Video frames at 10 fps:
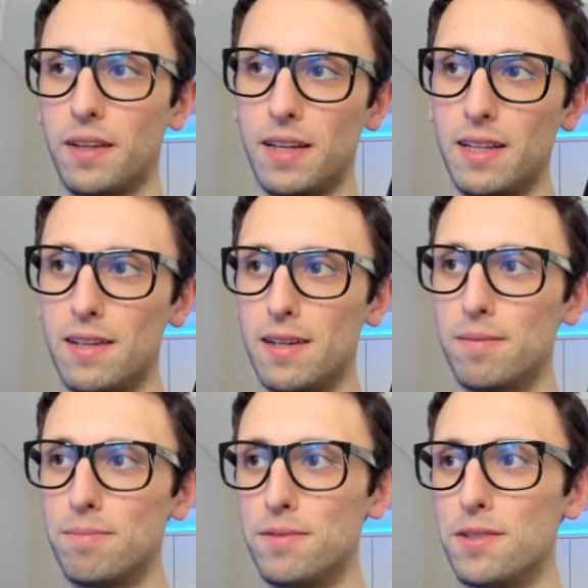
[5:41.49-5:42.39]
And
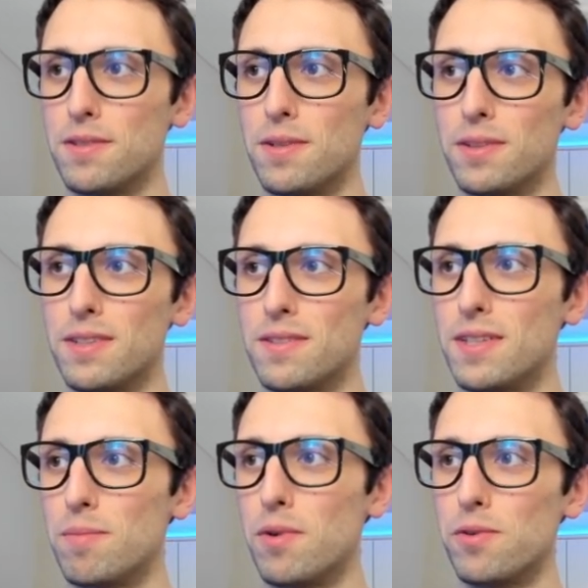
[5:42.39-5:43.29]
just
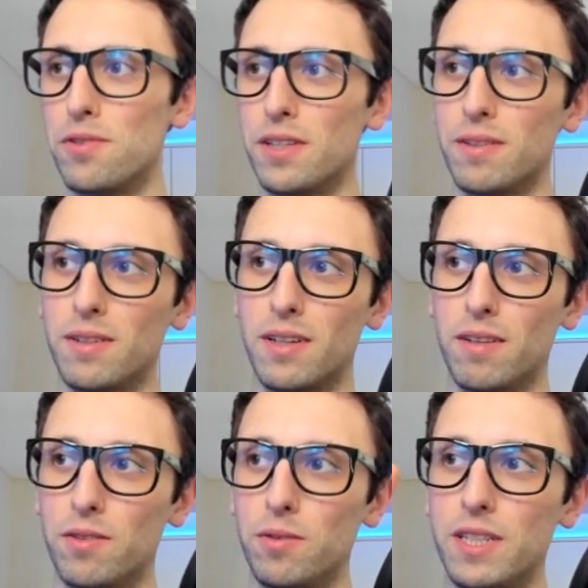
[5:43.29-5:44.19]
noticed the emoji.
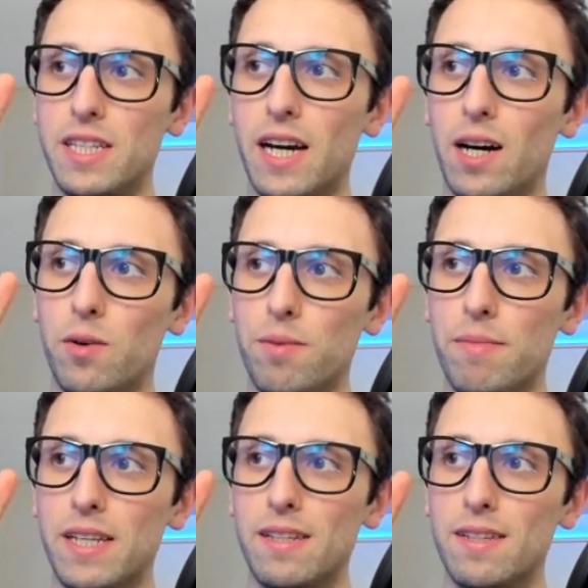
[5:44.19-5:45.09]
No idea how I
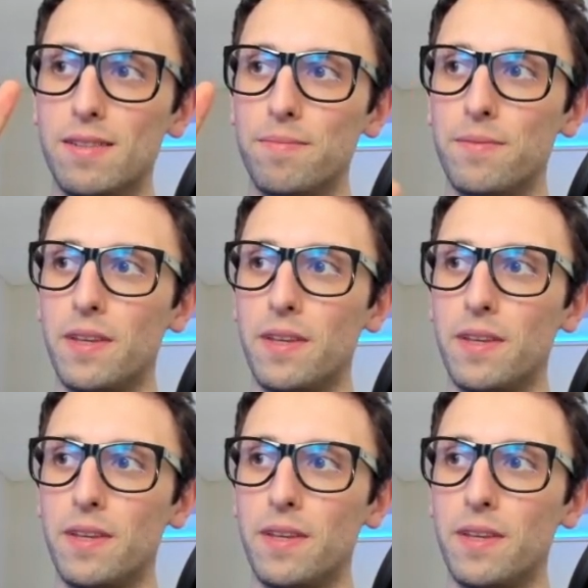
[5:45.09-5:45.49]
made it.